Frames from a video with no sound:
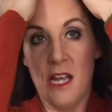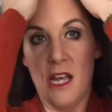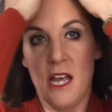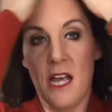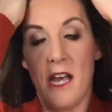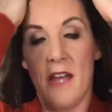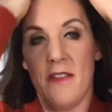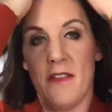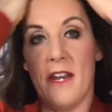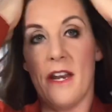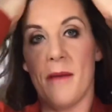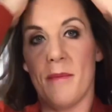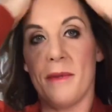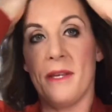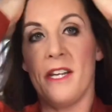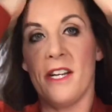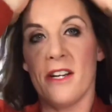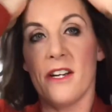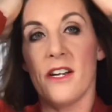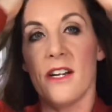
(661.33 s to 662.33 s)
And then up
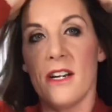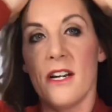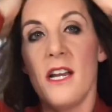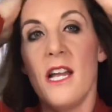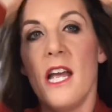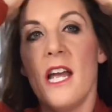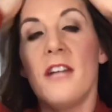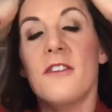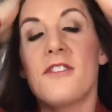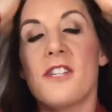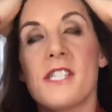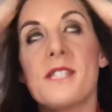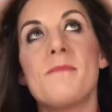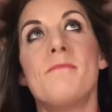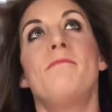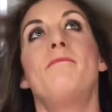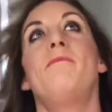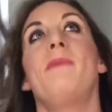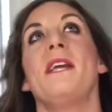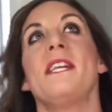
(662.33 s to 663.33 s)
here,
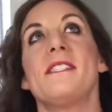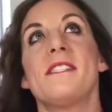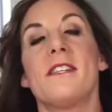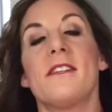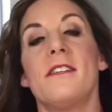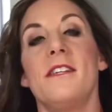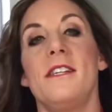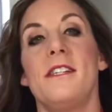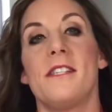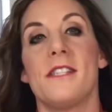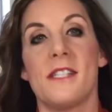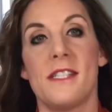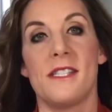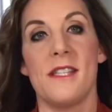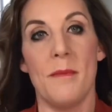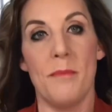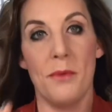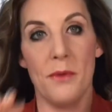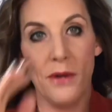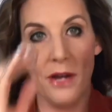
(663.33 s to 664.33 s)
just basically to
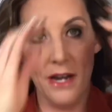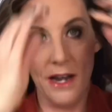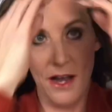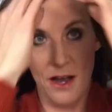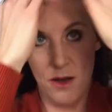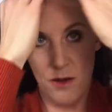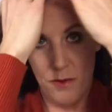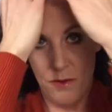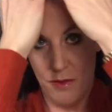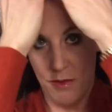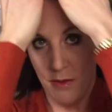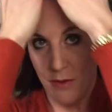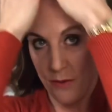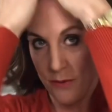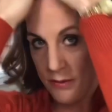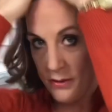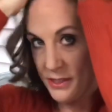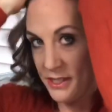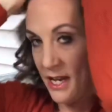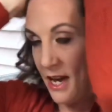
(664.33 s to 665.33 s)
separate out
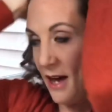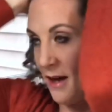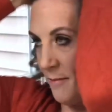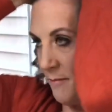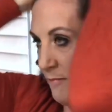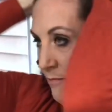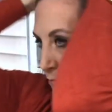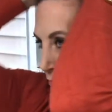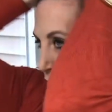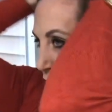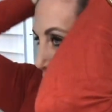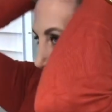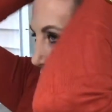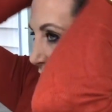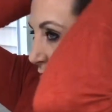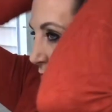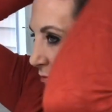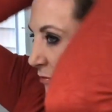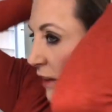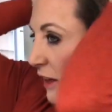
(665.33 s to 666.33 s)
those,
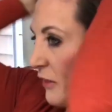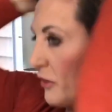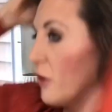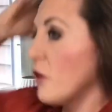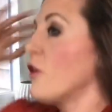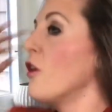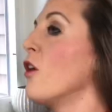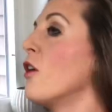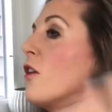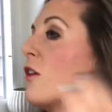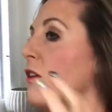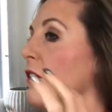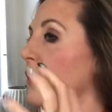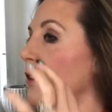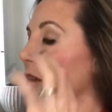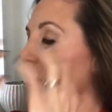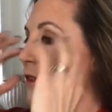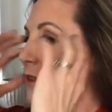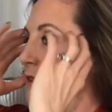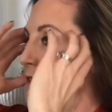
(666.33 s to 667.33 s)
like the
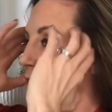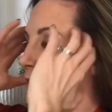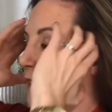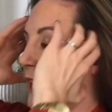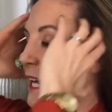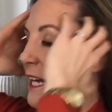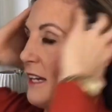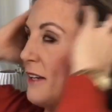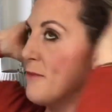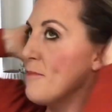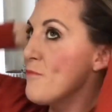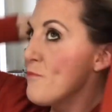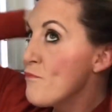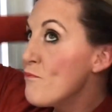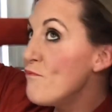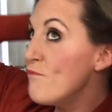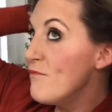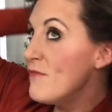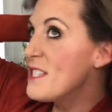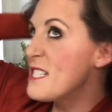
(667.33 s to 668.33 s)
curl, like
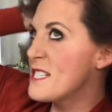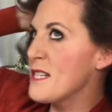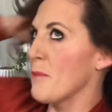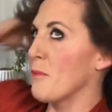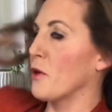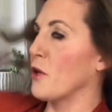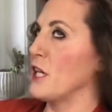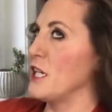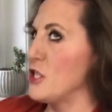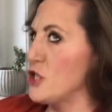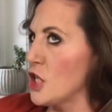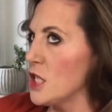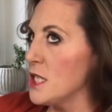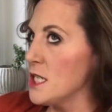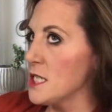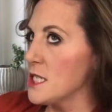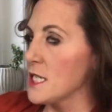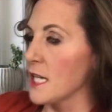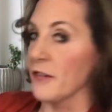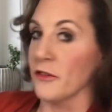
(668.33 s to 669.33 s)

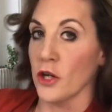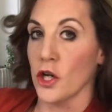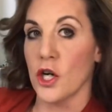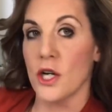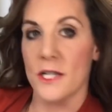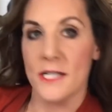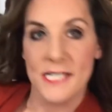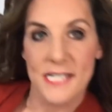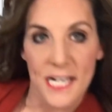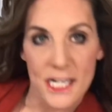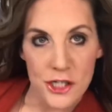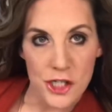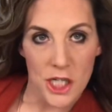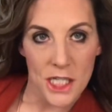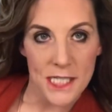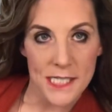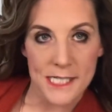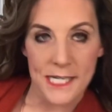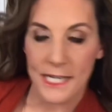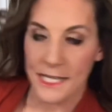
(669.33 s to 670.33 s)
separations, like the curl
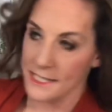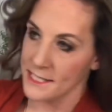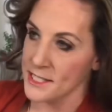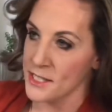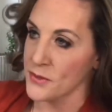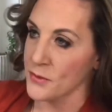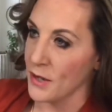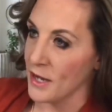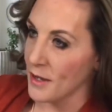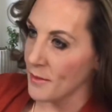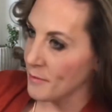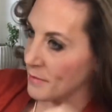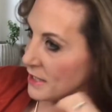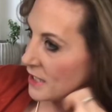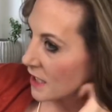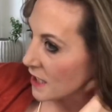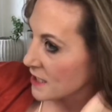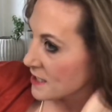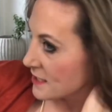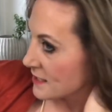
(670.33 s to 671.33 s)
sections, I guess is what I'm
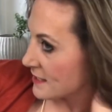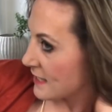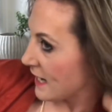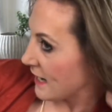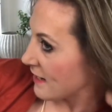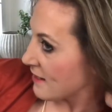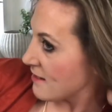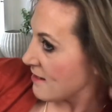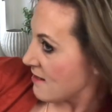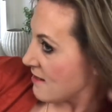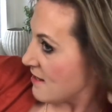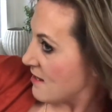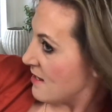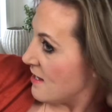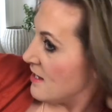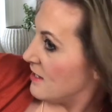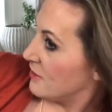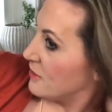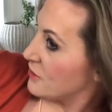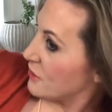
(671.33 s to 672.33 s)
meaning to say.
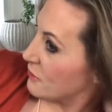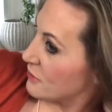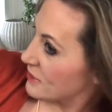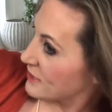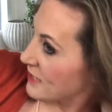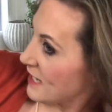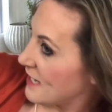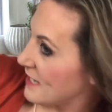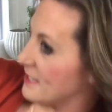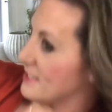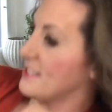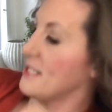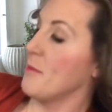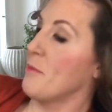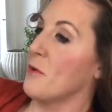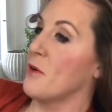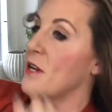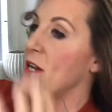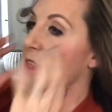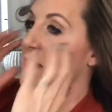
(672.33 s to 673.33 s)
So just kind of
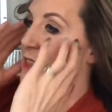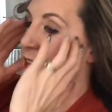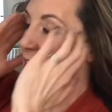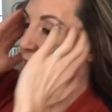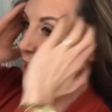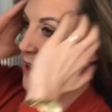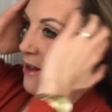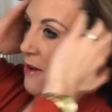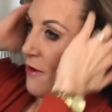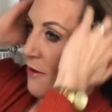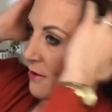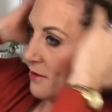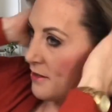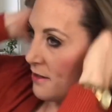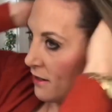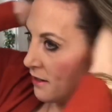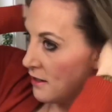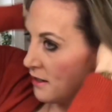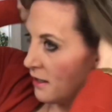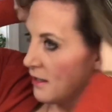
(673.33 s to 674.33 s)
separate that out
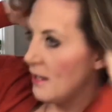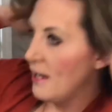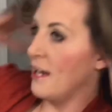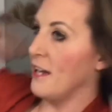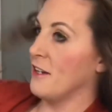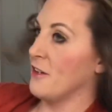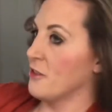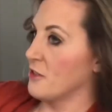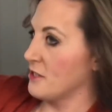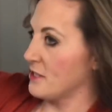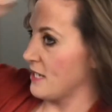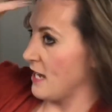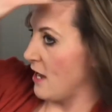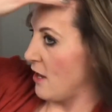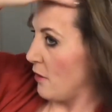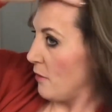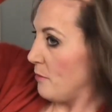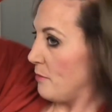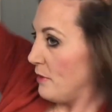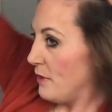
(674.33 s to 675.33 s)
at your
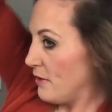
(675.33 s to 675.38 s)
scalp.